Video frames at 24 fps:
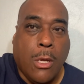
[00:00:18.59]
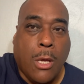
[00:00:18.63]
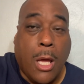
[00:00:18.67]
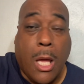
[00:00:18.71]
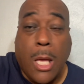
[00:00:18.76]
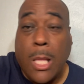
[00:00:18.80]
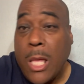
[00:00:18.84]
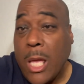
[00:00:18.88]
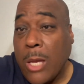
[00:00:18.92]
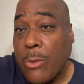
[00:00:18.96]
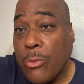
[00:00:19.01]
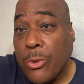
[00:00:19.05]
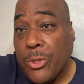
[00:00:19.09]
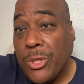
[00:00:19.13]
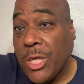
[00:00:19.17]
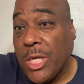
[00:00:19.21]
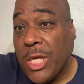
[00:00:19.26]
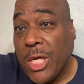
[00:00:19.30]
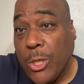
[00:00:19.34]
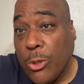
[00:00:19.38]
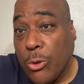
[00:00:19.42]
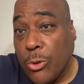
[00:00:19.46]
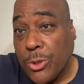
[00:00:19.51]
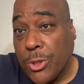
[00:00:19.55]
I like what the
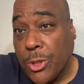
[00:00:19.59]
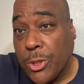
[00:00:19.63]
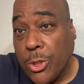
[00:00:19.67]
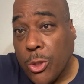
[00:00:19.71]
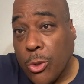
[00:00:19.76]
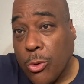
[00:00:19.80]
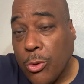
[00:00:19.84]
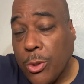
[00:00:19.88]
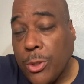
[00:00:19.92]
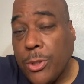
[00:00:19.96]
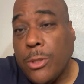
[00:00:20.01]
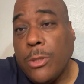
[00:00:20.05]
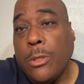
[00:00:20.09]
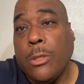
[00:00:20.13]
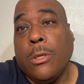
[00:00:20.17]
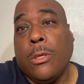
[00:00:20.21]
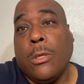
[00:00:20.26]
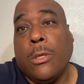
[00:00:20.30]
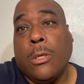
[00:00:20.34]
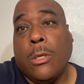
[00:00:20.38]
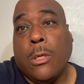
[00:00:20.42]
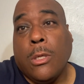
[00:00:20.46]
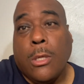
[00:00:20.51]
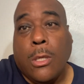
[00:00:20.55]
Eagles are doing.
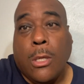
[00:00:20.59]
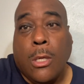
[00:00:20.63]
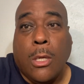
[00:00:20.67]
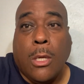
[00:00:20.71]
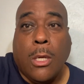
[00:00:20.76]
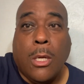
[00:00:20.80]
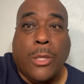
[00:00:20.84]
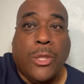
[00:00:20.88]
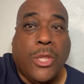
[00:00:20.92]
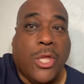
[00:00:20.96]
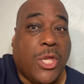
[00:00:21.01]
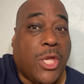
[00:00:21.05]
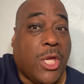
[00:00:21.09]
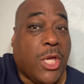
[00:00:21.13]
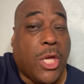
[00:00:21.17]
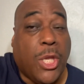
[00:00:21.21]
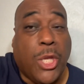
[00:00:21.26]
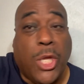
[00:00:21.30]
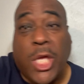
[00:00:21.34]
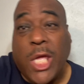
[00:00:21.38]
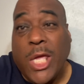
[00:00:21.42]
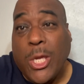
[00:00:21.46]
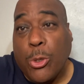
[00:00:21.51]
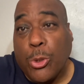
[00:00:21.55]
Then again,
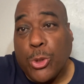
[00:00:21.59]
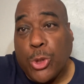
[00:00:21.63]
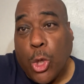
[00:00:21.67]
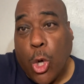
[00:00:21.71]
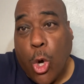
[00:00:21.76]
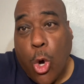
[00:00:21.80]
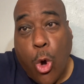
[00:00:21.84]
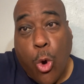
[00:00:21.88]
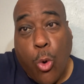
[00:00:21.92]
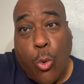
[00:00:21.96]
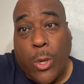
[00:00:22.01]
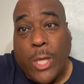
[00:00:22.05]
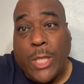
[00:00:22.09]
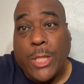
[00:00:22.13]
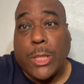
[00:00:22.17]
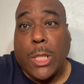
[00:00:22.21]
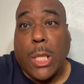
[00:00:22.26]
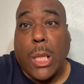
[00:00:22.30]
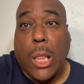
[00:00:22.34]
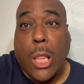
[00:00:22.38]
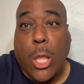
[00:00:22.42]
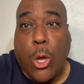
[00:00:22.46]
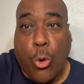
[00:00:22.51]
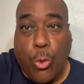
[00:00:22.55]
the Eagles are always
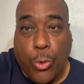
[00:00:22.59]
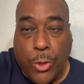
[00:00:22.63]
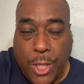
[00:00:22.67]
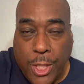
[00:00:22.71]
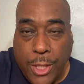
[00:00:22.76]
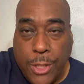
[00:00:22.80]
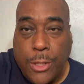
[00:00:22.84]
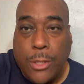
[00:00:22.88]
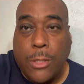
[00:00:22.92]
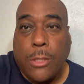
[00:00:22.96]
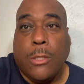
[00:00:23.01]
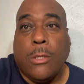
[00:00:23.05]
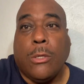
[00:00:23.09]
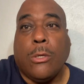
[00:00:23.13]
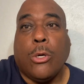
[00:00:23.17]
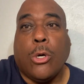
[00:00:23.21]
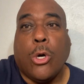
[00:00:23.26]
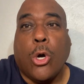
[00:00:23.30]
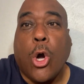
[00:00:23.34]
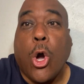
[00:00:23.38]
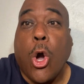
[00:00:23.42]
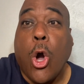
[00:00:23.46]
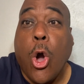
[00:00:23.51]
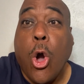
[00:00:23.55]
loaded.
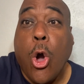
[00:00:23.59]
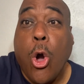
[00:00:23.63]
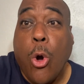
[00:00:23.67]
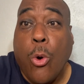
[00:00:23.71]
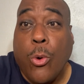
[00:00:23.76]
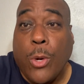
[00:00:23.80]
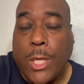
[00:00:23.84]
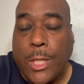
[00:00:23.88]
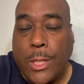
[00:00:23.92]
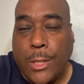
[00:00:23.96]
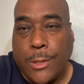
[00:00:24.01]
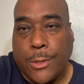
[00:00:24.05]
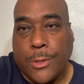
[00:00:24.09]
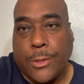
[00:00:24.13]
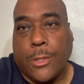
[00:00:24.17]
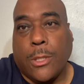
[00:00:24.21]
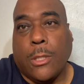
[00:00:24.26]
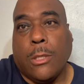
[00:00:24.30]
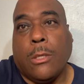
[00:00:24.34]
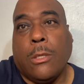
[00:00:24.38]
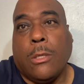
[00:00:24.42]
Always.